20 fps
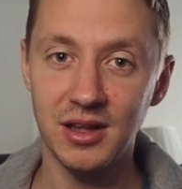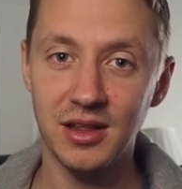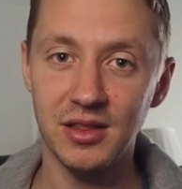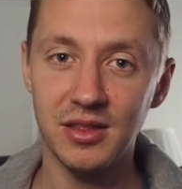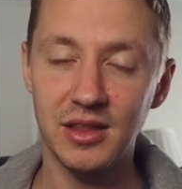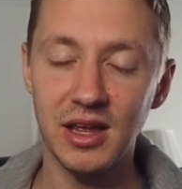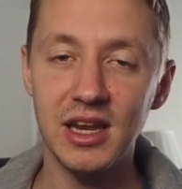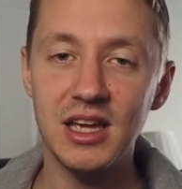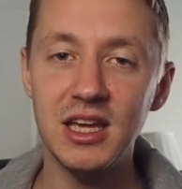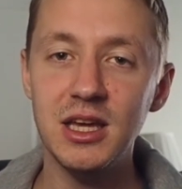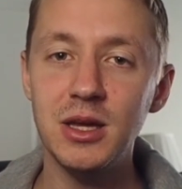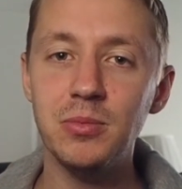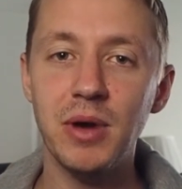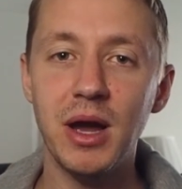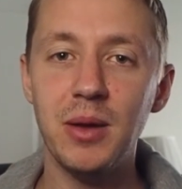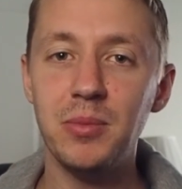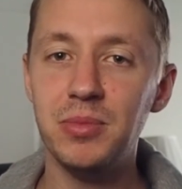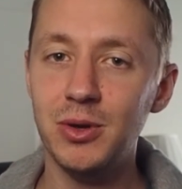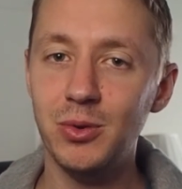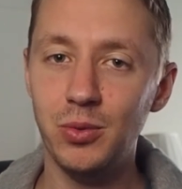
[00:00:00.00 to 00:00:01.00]
that He
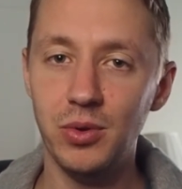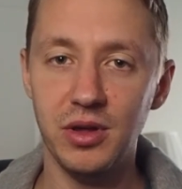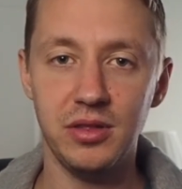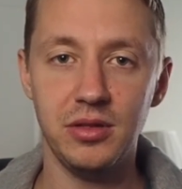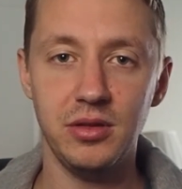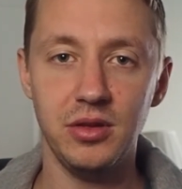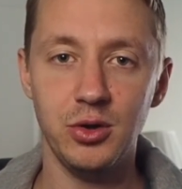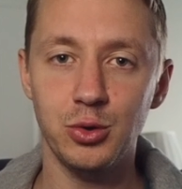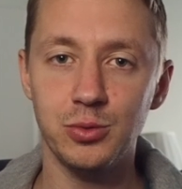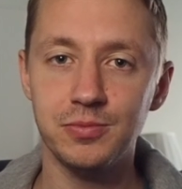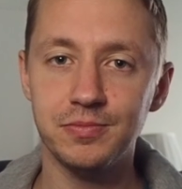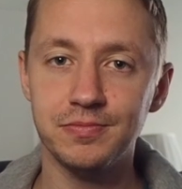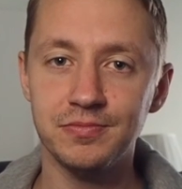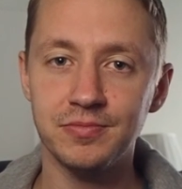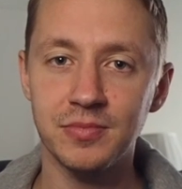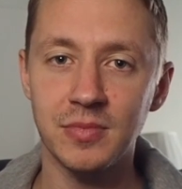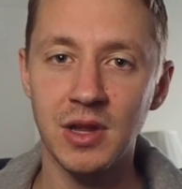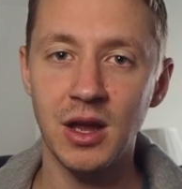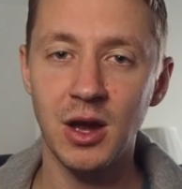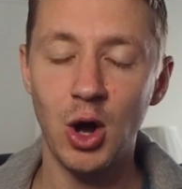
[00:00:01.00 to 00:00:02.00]
might be with you,
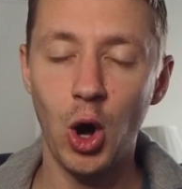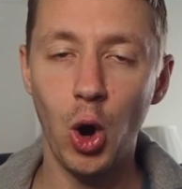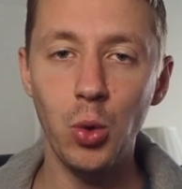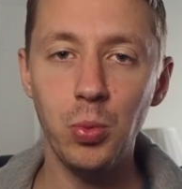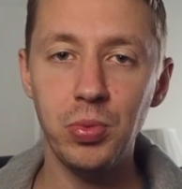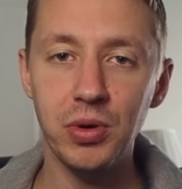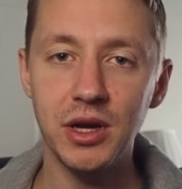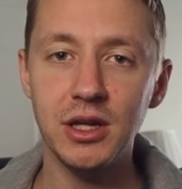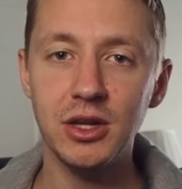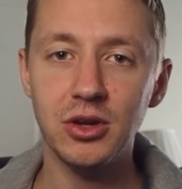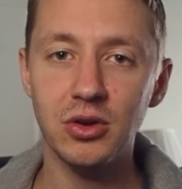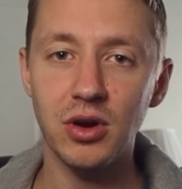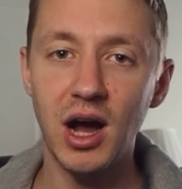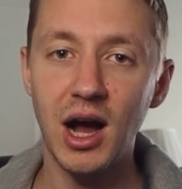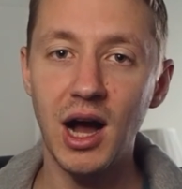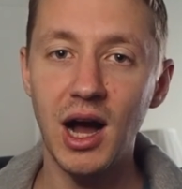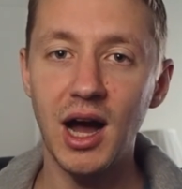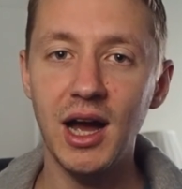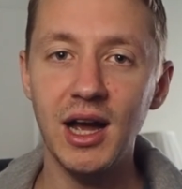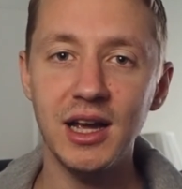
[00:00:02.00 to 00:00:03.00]
opening your
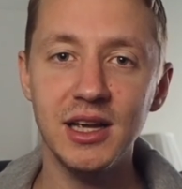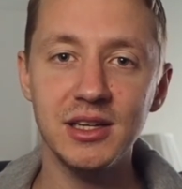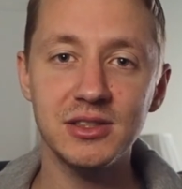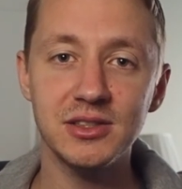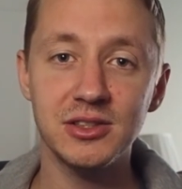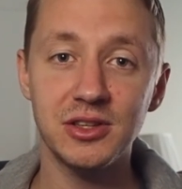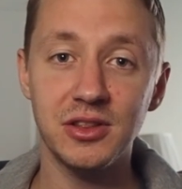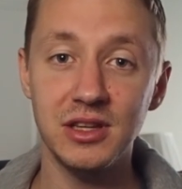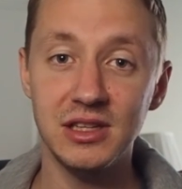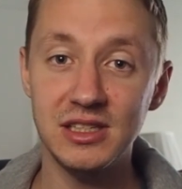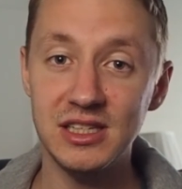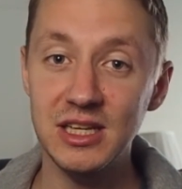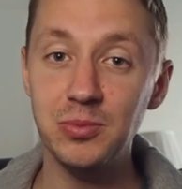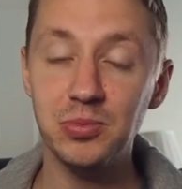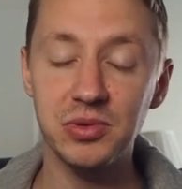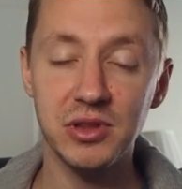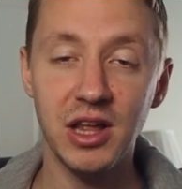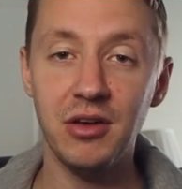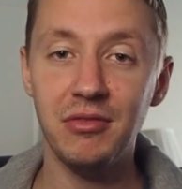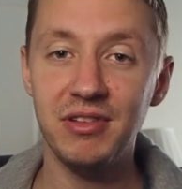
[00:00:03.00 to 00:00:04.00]
eyes to the
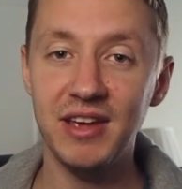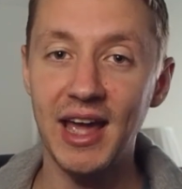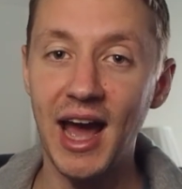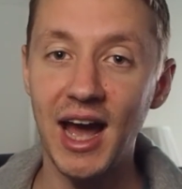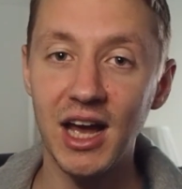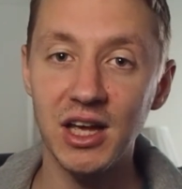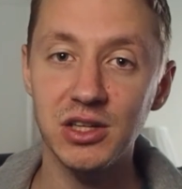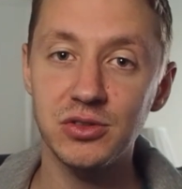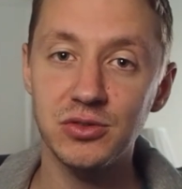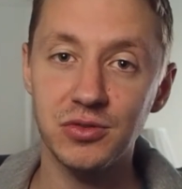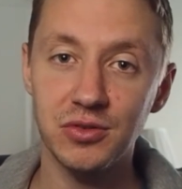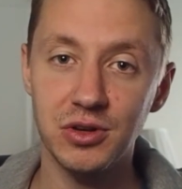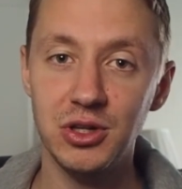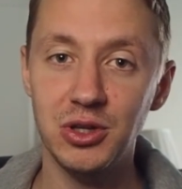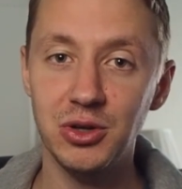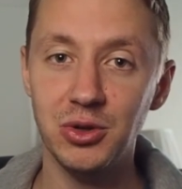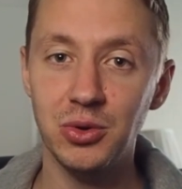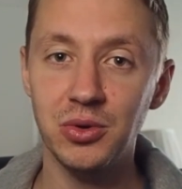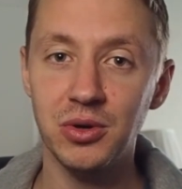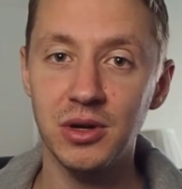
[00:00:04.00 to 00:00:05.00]
deep love He has for
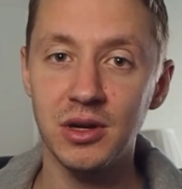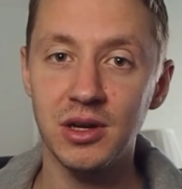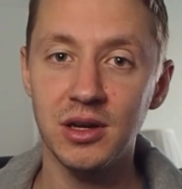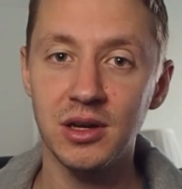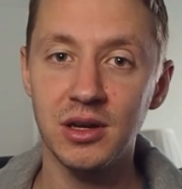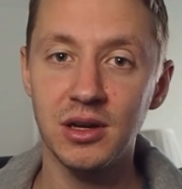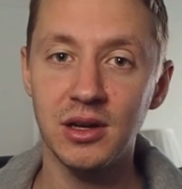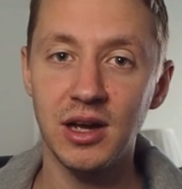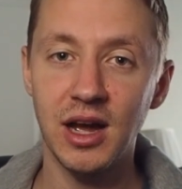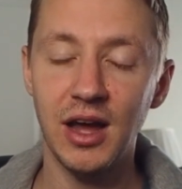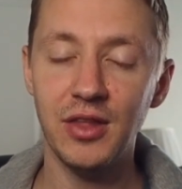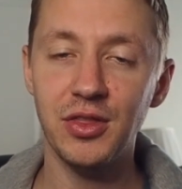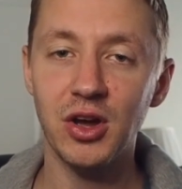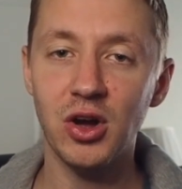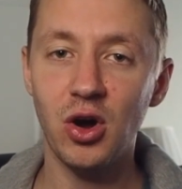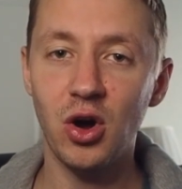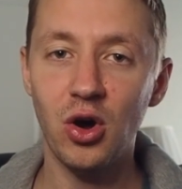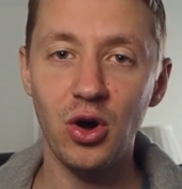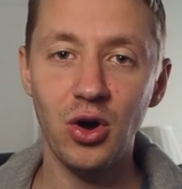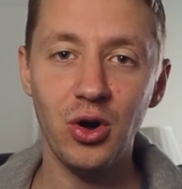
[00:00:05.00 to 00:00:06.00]
you and the
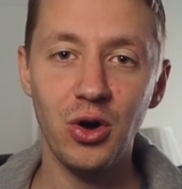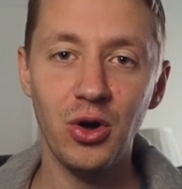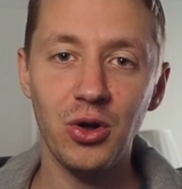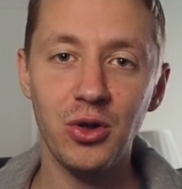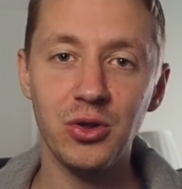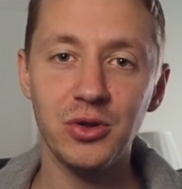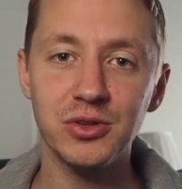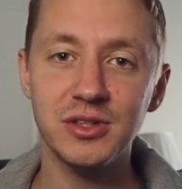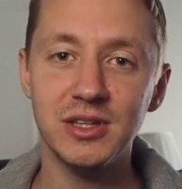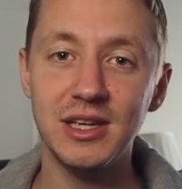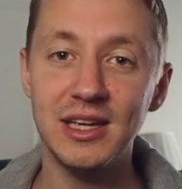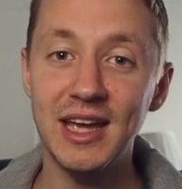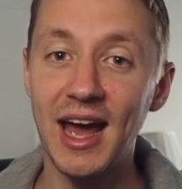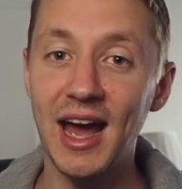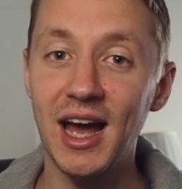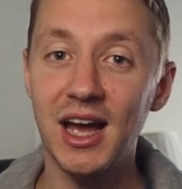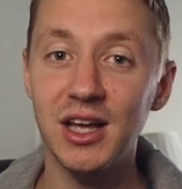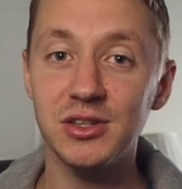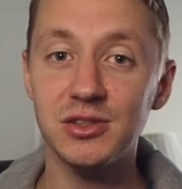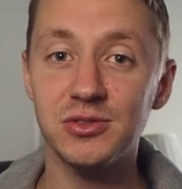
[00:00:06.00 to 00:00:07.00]
calls He
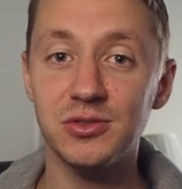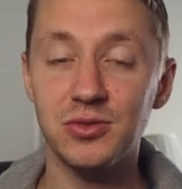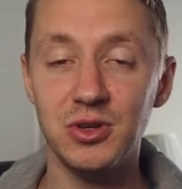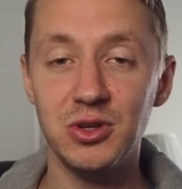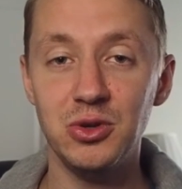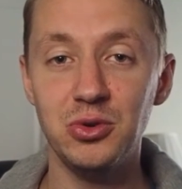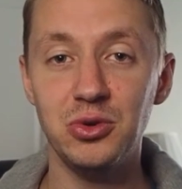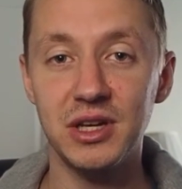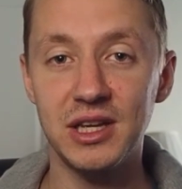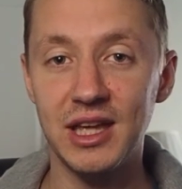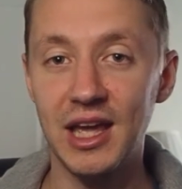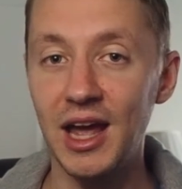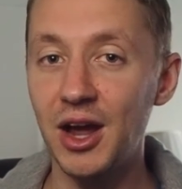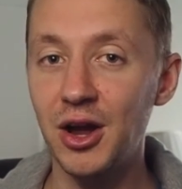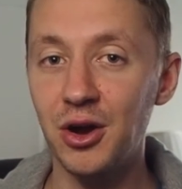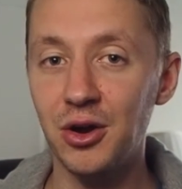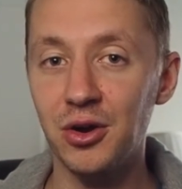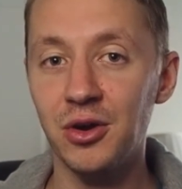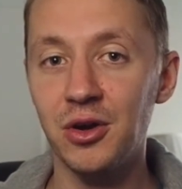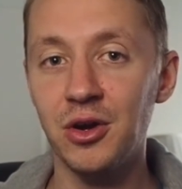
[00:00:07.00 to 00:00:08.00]
has for you to
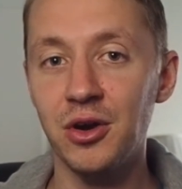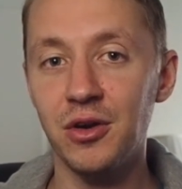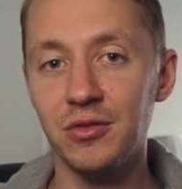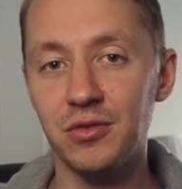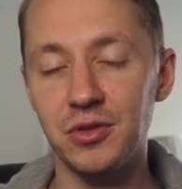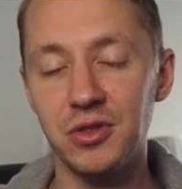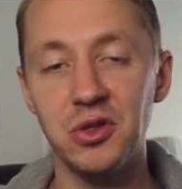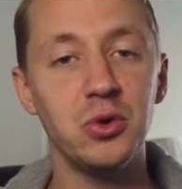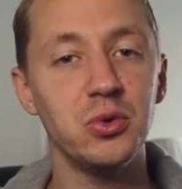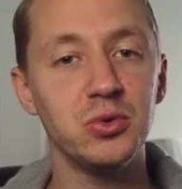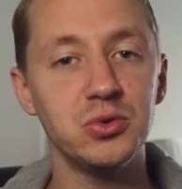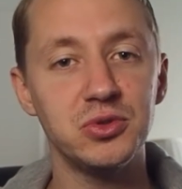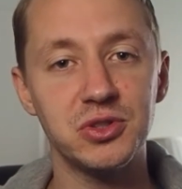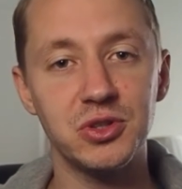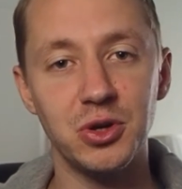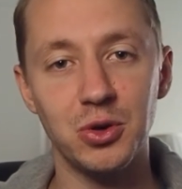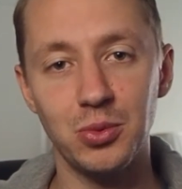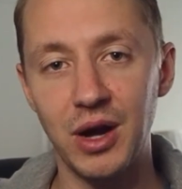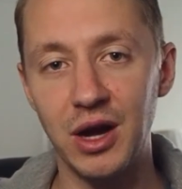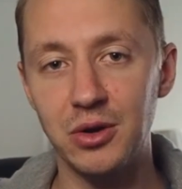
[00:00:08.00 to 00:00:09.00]
care for those
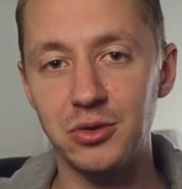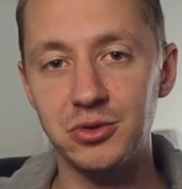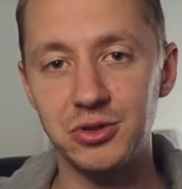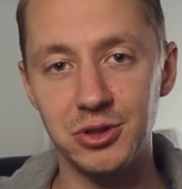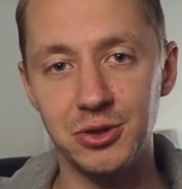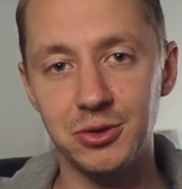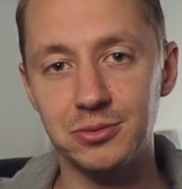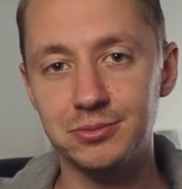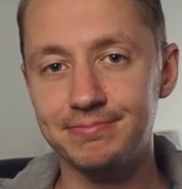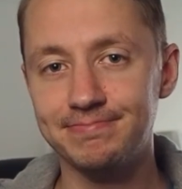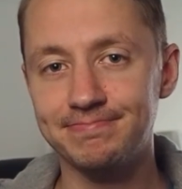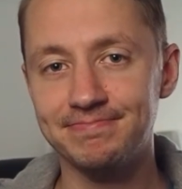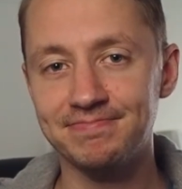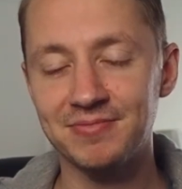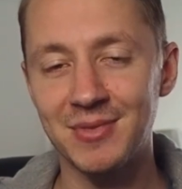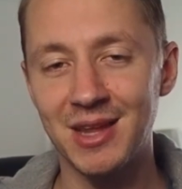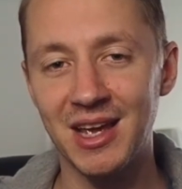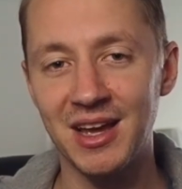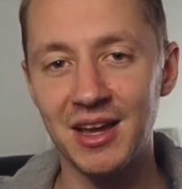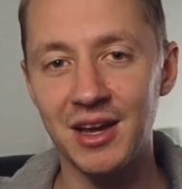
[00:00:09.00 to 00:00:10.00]
around you.
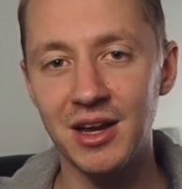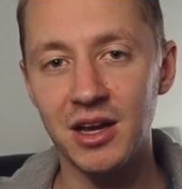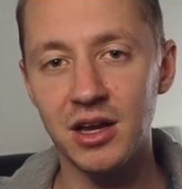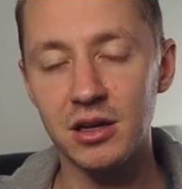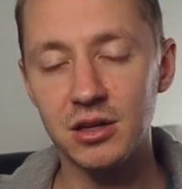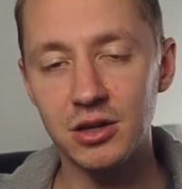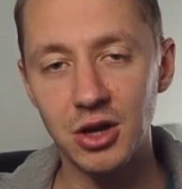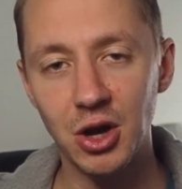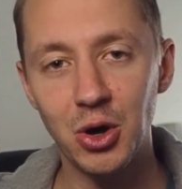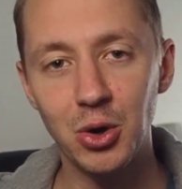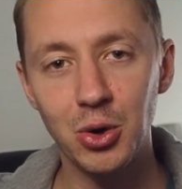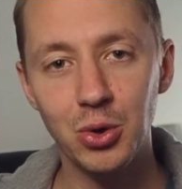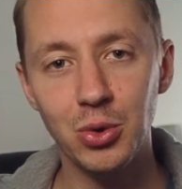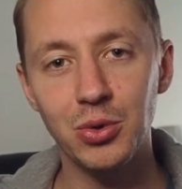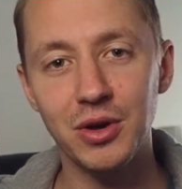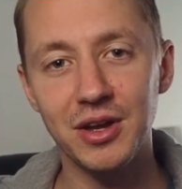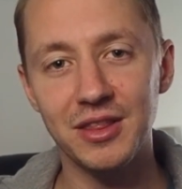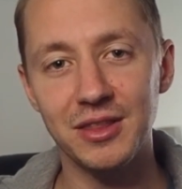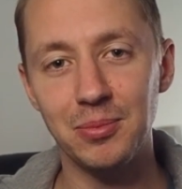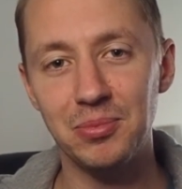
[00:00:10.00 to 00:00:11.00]

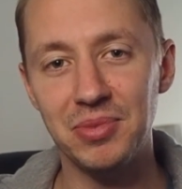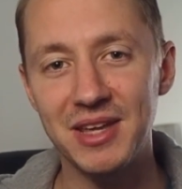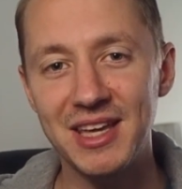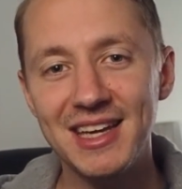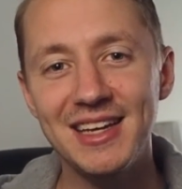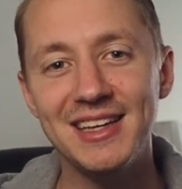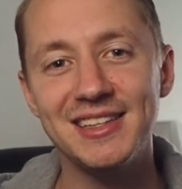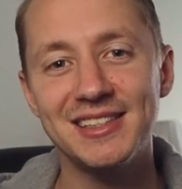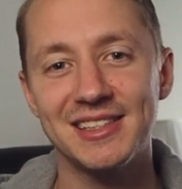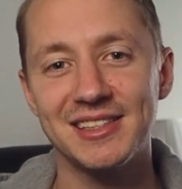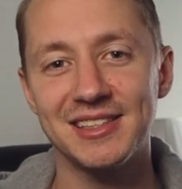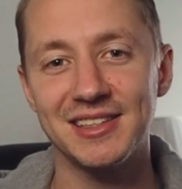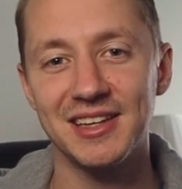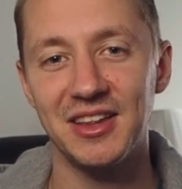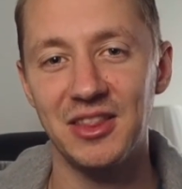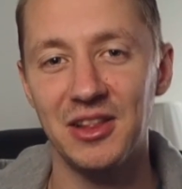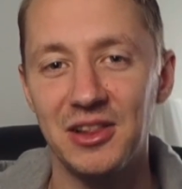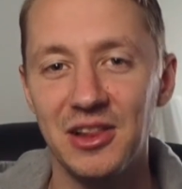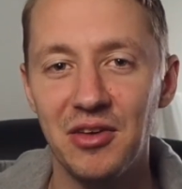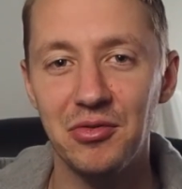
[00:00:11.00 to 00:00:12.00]
Go in the peace
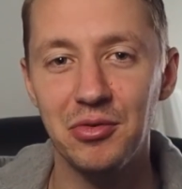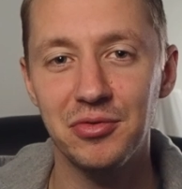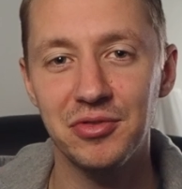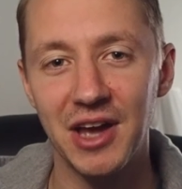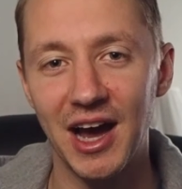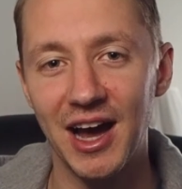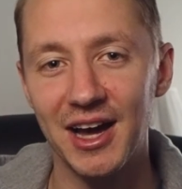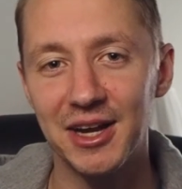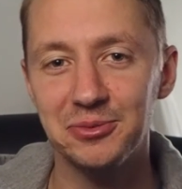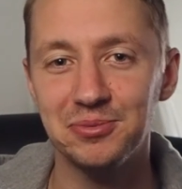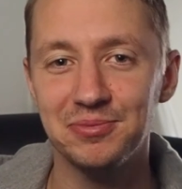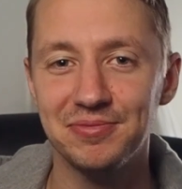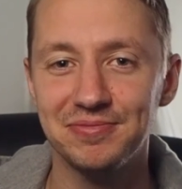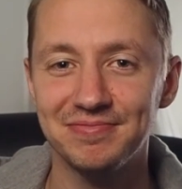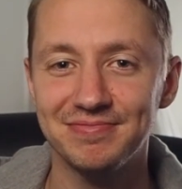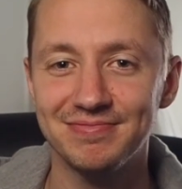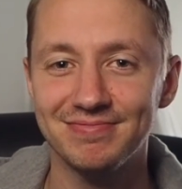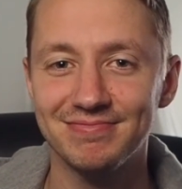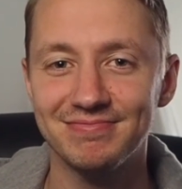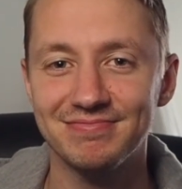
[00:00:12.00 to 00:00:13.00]
and the love of God.
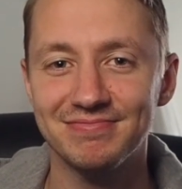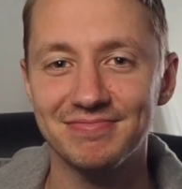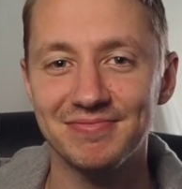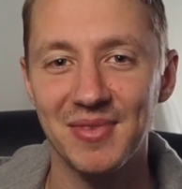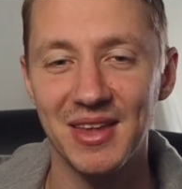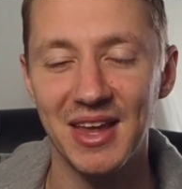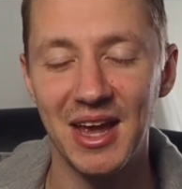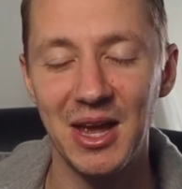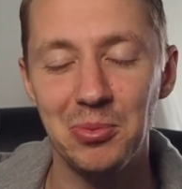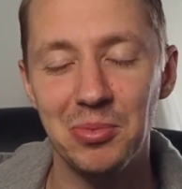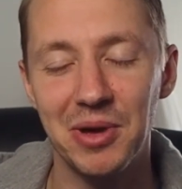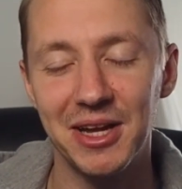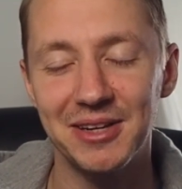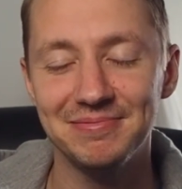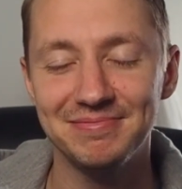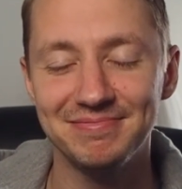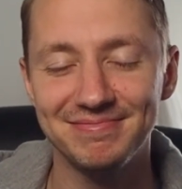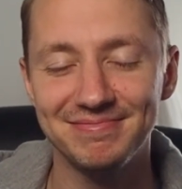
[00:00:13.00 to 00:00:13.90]
Amen.